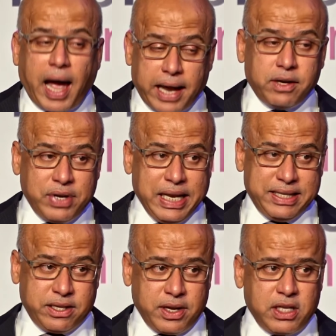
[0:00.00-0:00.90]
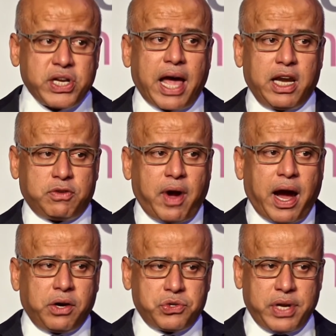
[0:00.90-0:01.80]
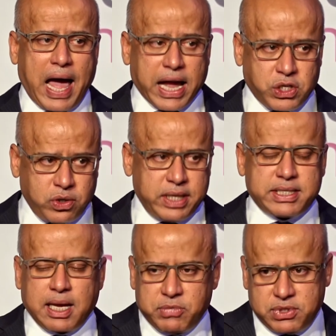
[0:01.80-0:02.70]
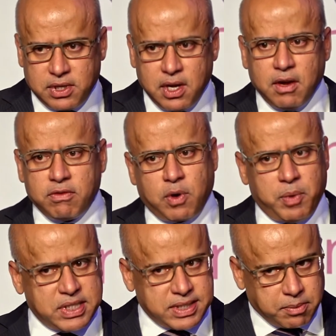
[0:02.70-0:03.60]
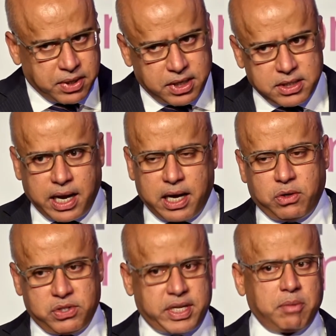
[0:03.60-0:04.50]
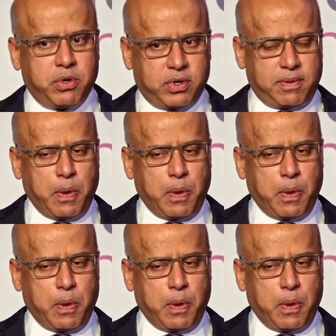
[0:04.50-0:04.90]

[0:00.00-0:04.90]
And really, the real challenge for hydrogen actually stems from its stubborn desire to stay put.